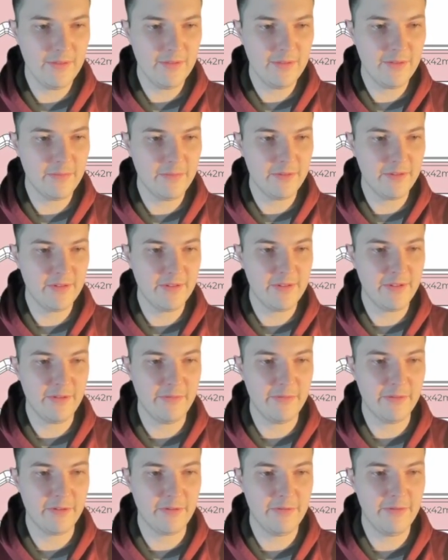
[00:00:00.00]
I'm going to start
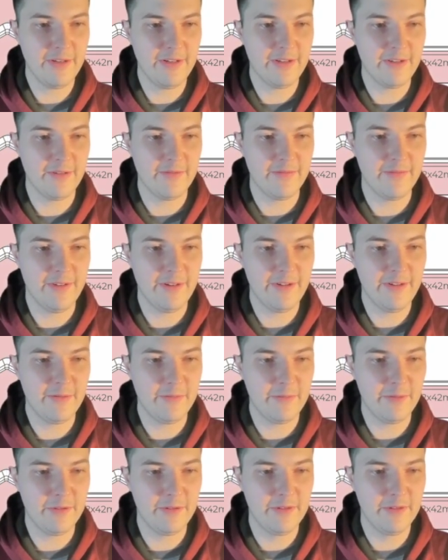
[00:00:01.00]
with creating our
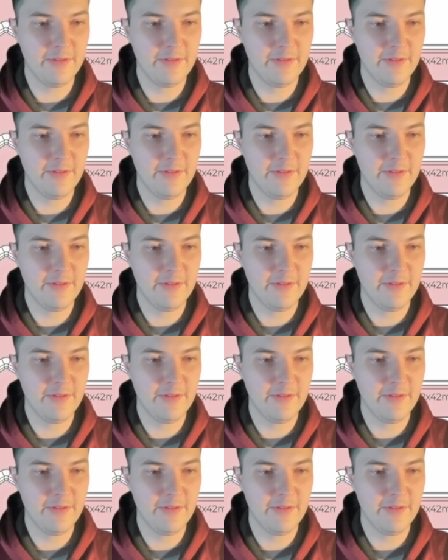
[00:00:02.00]
variables.